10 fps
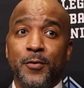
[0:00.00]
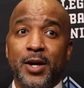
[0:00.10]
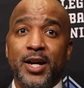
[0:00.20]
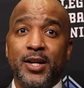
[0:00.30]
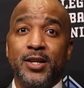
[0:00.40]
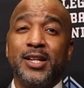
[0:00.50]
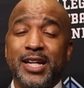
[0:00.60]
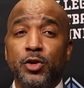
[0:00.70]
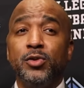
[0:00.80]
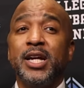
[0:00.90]
right?
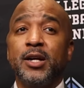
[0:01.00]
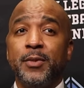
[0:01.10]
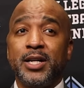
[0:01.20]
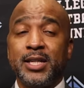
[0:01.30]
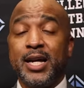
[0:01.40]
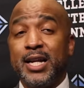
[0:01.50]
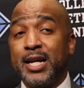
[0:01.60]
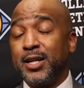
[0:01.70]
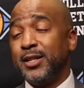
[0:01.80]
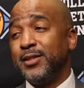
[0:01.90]
Like, you think about
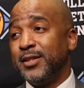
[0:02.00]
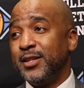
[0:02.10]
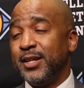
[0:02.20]
that.